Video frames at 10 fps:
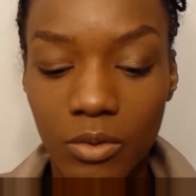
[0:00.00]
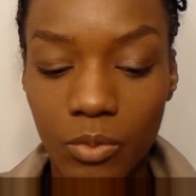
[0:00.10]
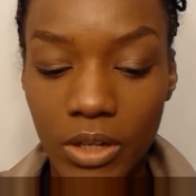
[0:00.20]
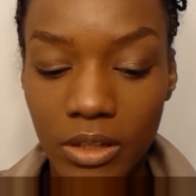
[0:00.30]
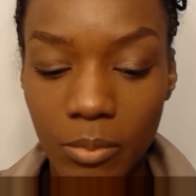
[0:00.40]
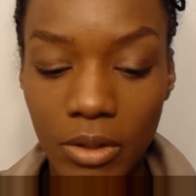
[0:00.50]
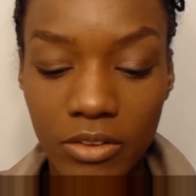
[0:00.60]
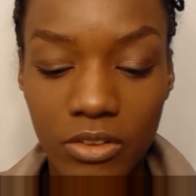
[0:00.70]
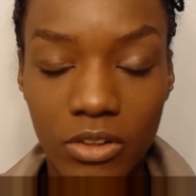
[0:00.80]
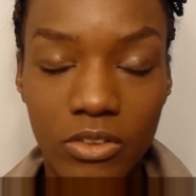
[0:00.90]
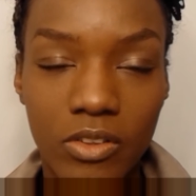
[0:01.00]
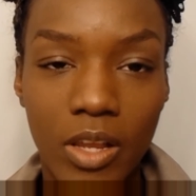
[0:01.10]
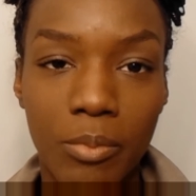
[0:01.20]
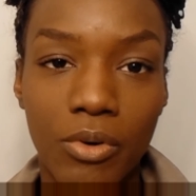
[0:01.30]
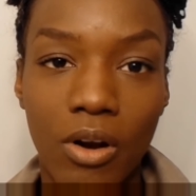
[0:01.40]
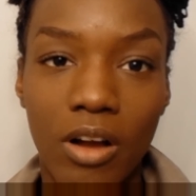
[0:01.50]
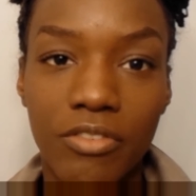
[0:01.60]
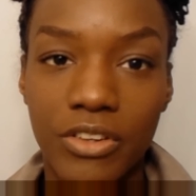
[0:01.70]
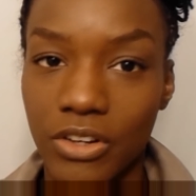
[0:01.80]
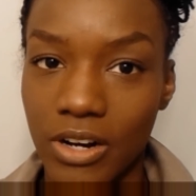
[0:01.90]
When the blood starts to taper
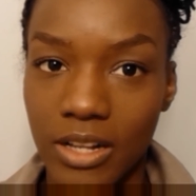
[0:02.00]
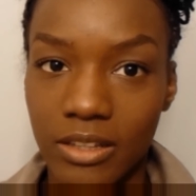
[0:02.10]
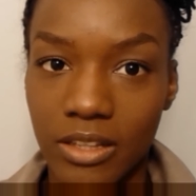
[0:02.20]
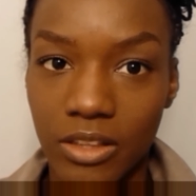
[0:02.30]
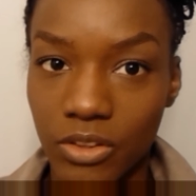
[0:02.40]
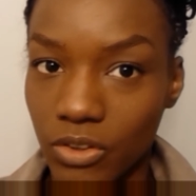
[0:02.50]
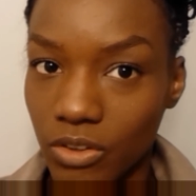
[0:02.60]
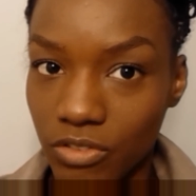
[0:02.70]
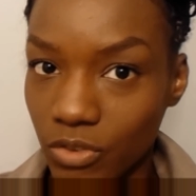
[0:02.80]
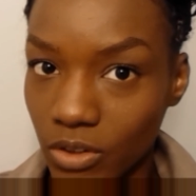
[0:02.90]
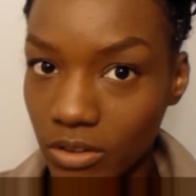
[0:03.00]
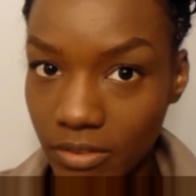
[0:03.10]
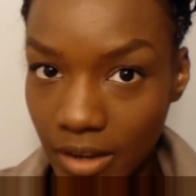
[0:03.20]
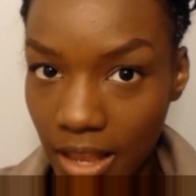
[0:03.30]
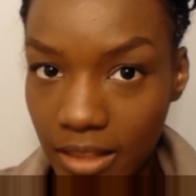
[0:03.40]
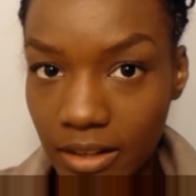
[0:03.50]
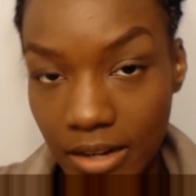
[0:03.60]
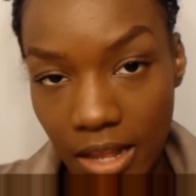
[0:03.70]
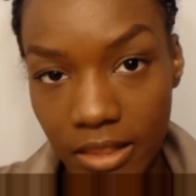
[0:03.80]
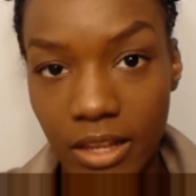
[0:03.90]
off and you're at the third or fourth day, then
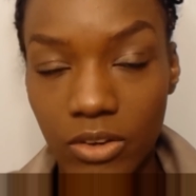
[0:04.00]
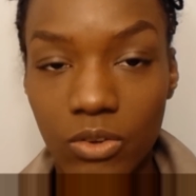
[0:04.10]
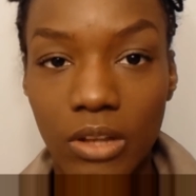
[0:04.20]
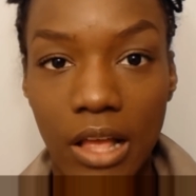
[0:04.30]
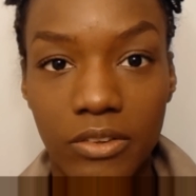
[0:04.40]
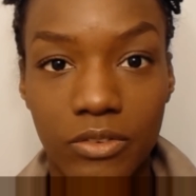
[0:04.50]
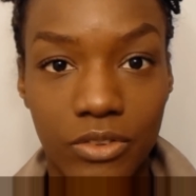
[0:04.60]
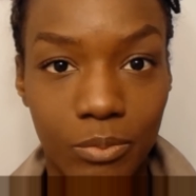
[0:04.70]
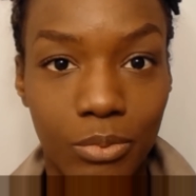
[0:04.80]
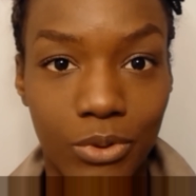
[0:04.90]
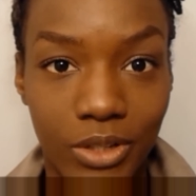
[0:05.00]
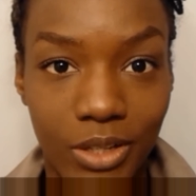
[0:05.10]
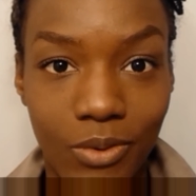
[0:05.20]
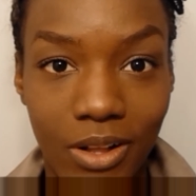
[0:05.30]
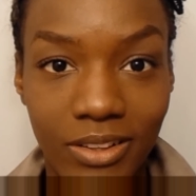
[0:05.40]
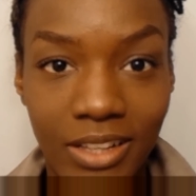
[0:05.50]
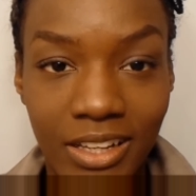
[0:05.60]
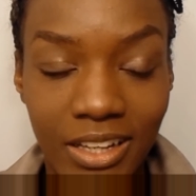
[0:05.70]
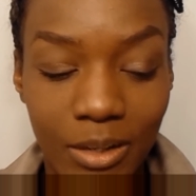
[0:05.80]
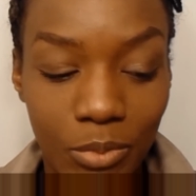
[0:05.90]
yeah, they do last pretty well,
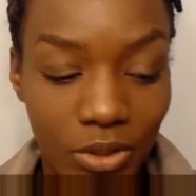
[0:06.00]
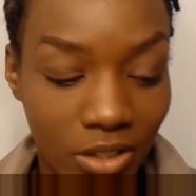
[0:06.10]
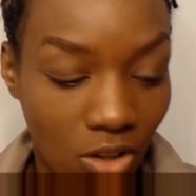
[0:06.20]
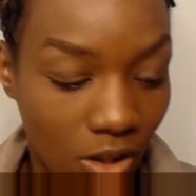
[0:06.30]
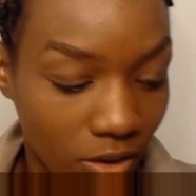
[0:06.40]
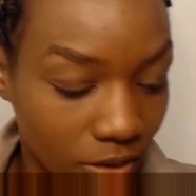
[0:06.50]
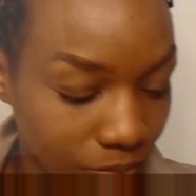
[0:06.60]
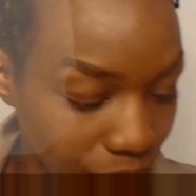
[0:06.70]
pretty long.